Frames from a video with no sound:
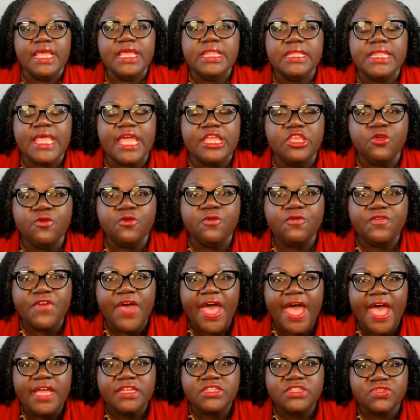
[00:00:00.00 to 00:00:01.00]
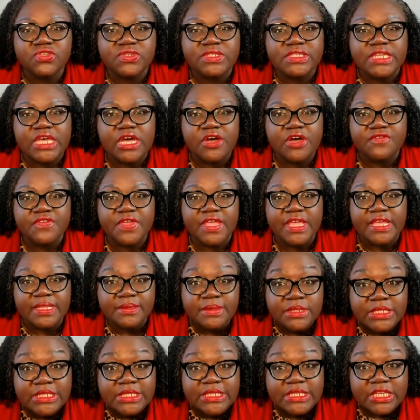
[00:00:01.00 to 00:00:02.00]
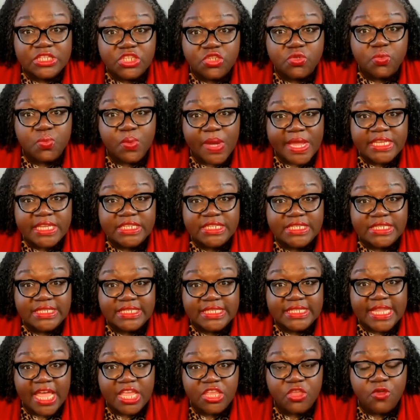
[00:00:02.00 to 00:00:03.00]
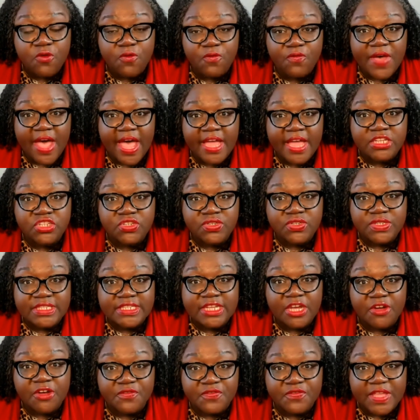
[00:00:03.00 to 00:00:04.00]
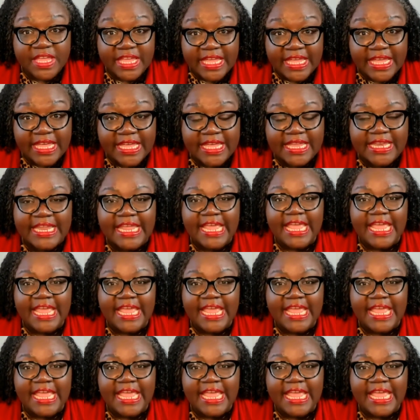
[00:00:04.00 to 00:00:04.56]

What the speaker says: that you find yourself in situations that you find yourself in.